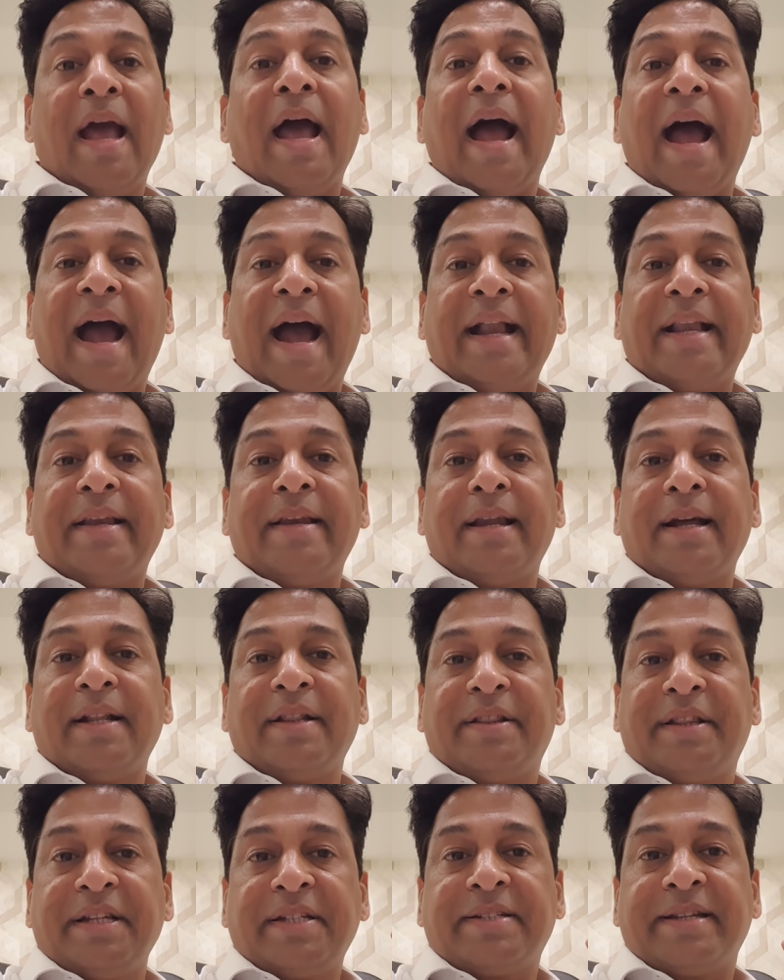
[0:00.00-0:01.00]
and
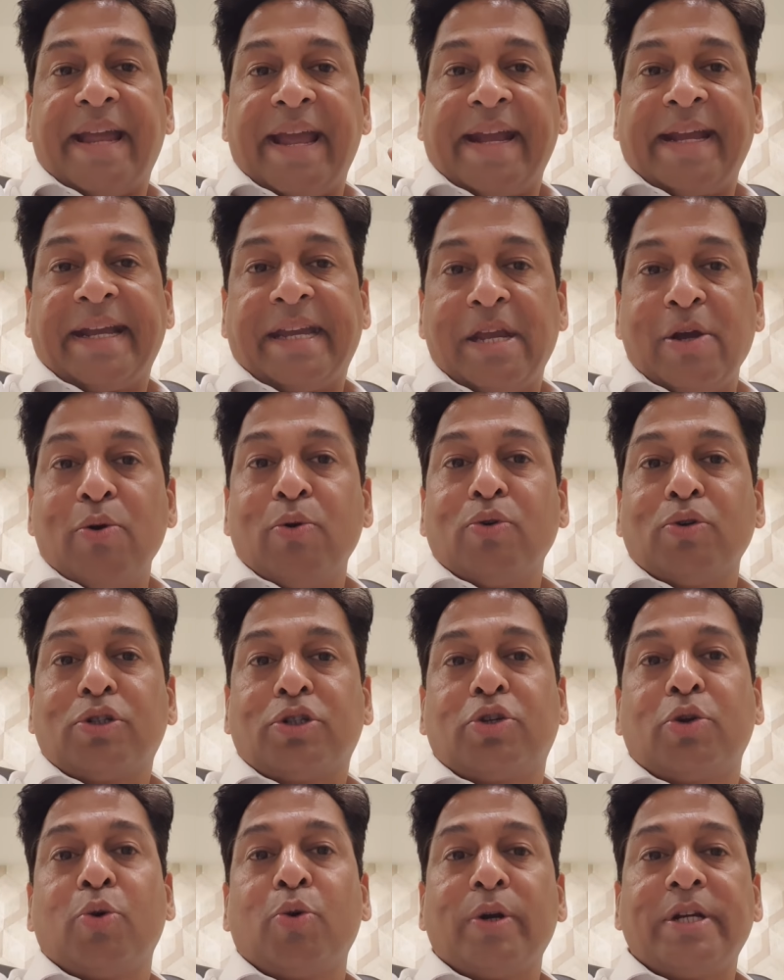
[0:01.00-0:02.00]
this
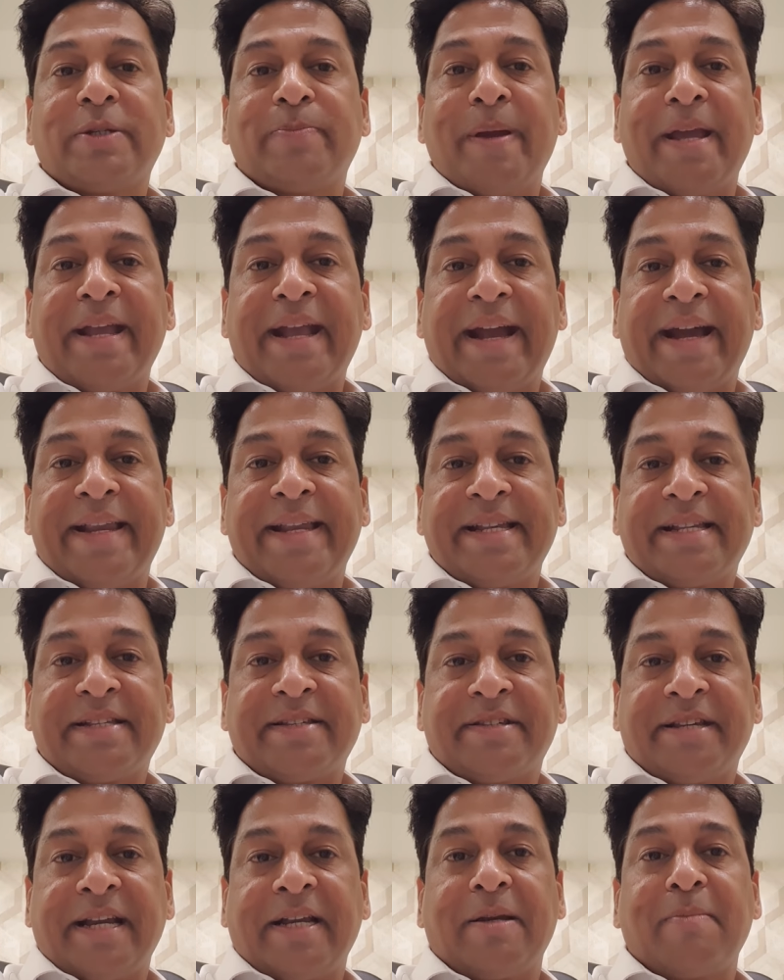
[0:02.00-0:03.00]
accused who is being
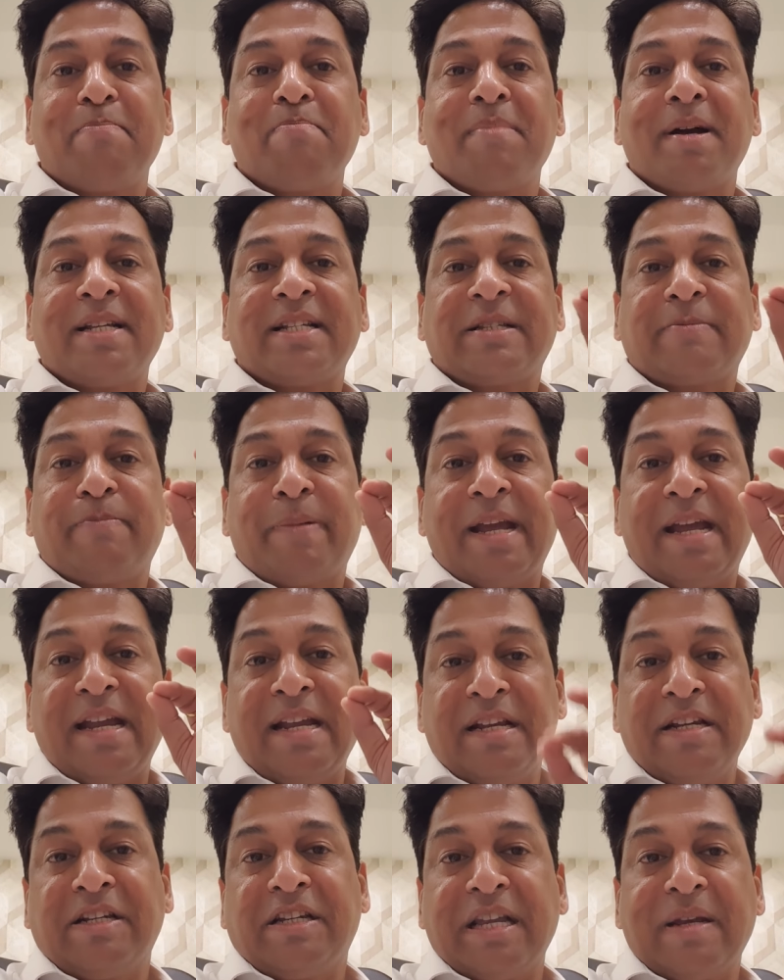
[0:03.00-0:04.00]
arrested must be
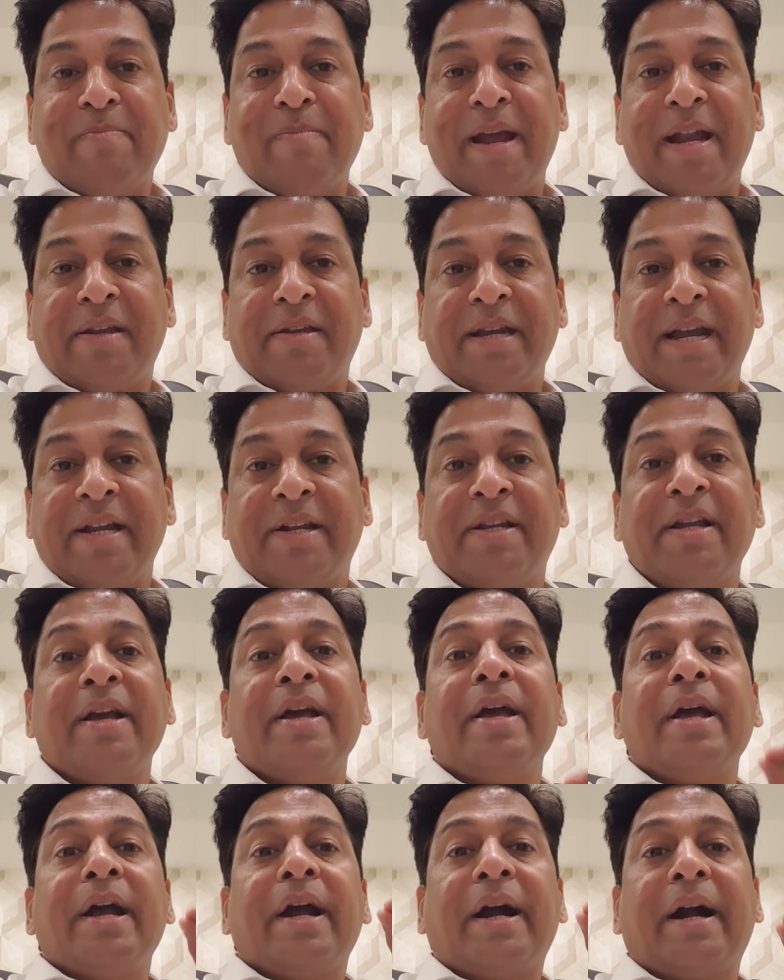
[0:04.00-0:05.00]
intimated
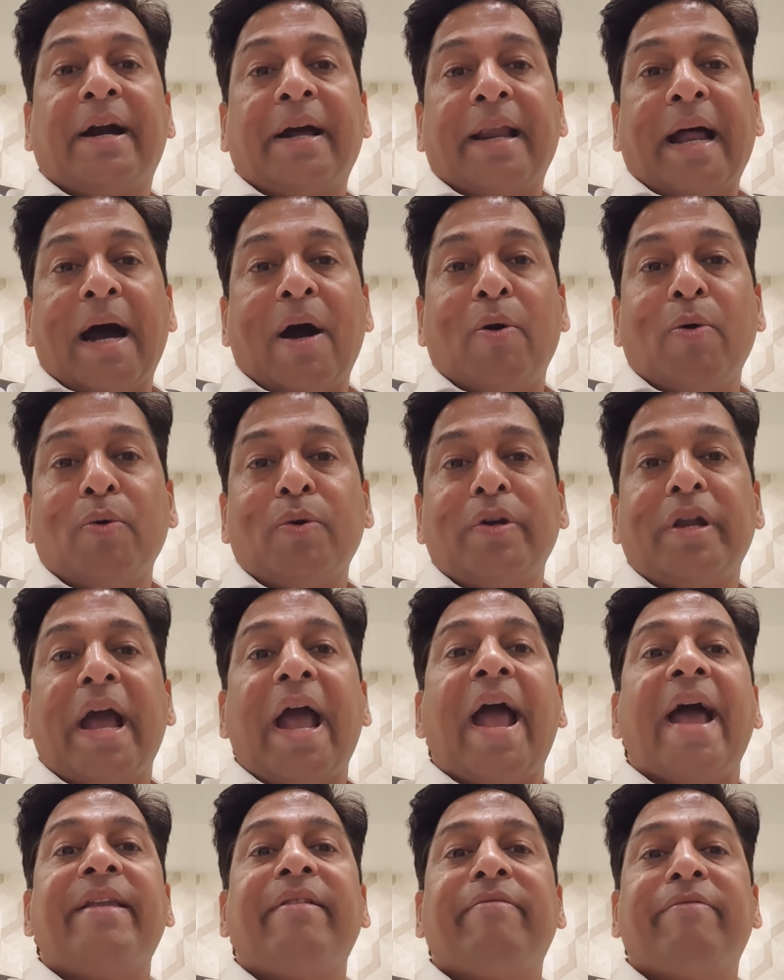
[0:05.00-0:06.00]
ground
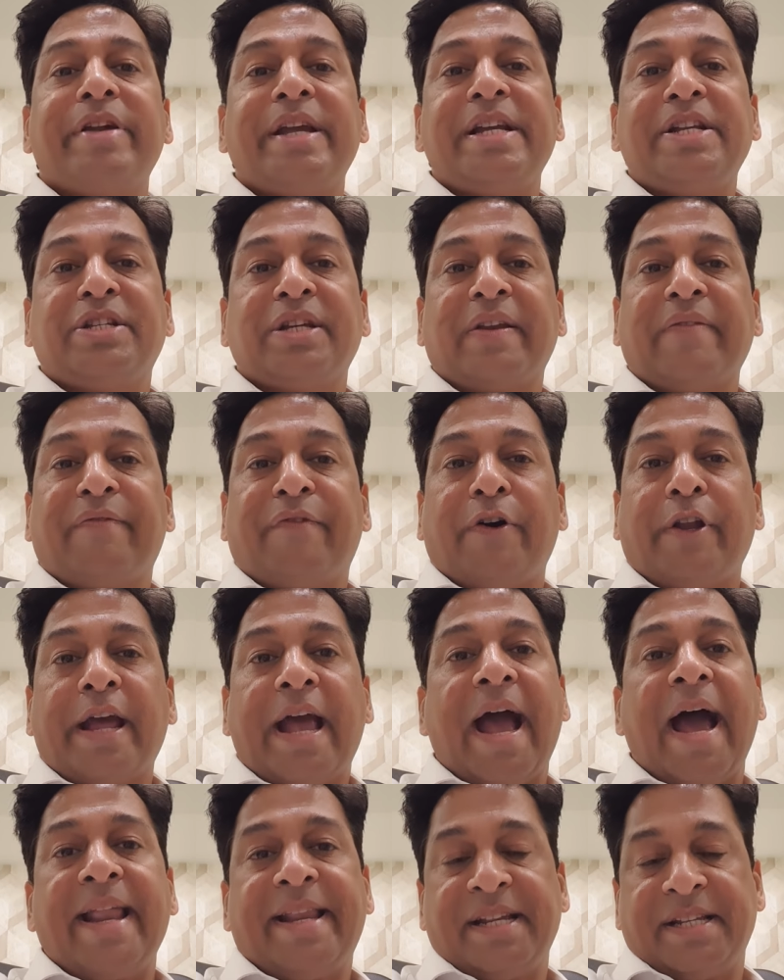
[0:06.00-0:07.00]
and reason for
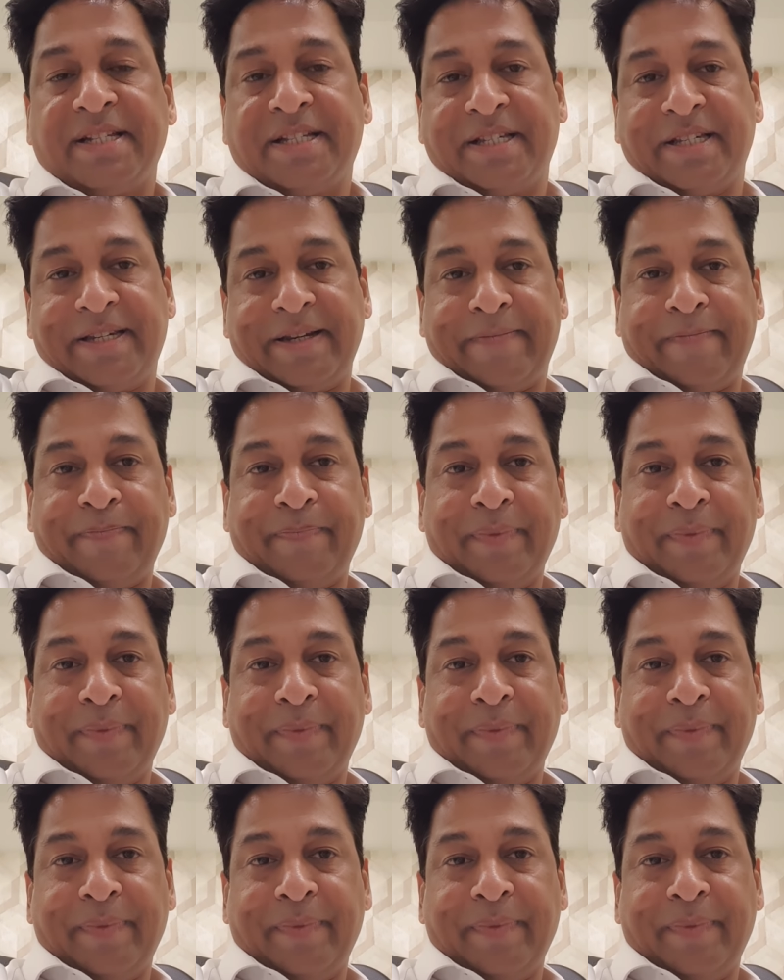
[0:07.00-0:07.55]
arrest.